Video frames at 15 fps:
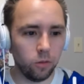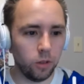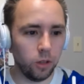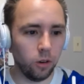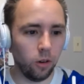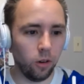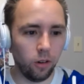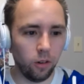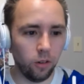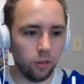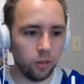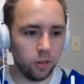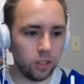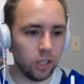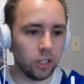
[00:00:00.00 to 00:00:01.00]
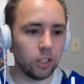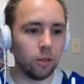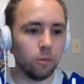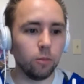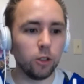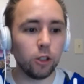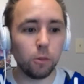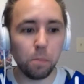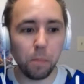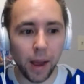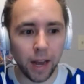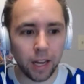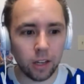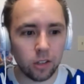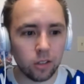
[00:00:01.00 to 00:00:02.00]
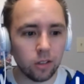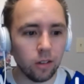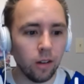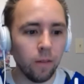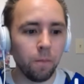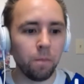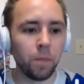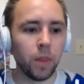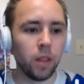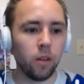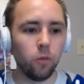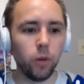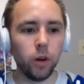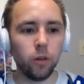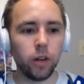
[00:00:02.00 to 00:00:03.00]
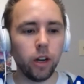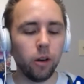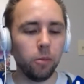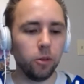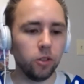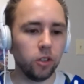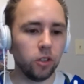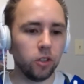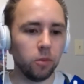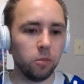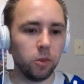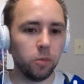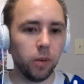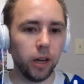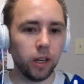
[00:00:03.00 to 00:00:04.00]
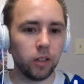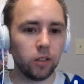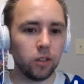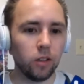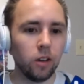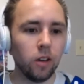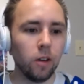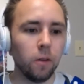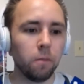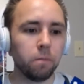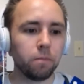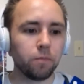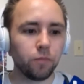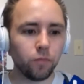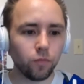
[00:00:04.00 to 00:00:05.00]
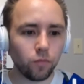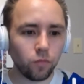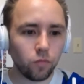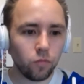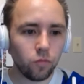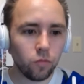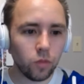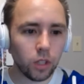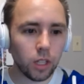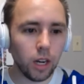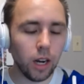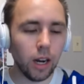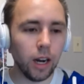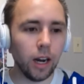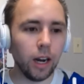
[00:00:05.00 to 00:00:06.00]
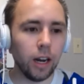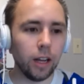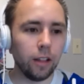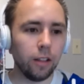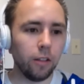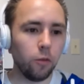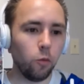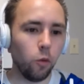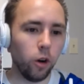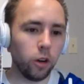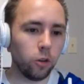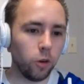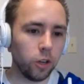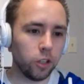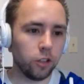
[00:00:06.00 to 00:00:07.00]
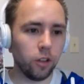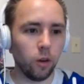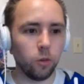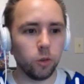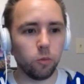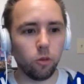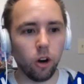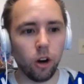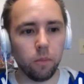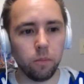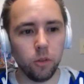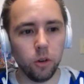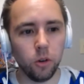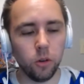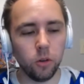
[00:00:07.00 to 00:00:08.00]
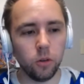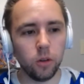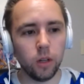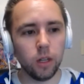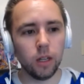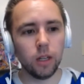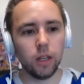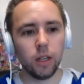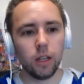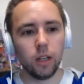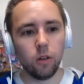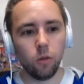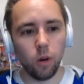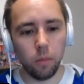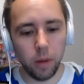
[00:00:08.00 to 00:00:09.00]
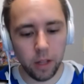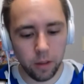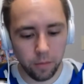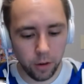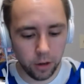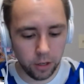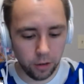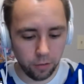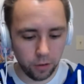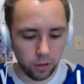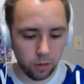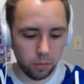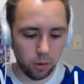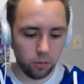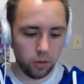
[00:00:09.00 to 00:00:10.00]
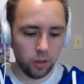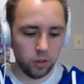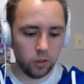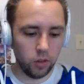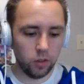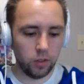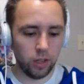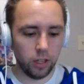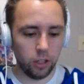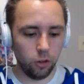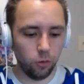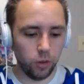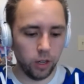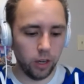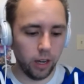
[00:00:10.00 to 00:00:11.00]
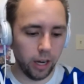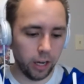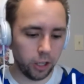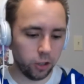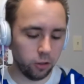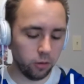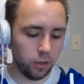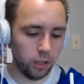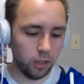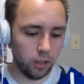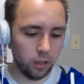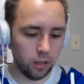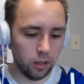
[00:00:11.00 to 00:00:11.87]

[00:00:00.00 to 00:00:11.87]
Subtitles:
know, all the system specs. We don't care about system specs. One question that was brought up though, what made them very different about this is that you can actually,